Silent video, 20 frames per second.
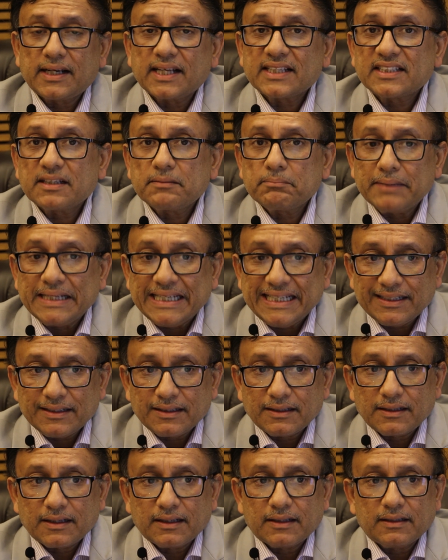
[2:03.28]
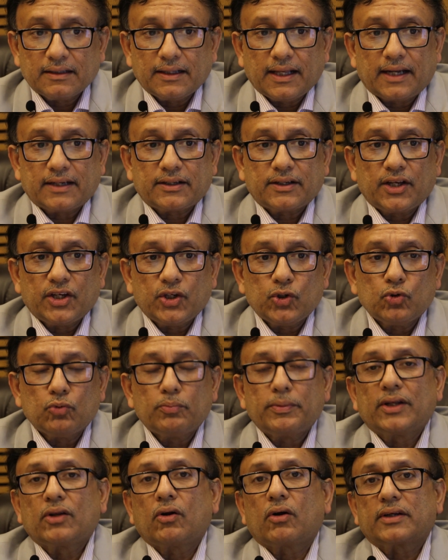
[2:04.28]
doesn't mean that you
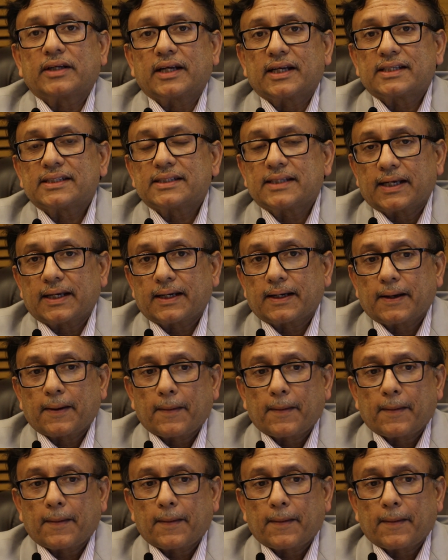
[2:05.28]
may not get sick.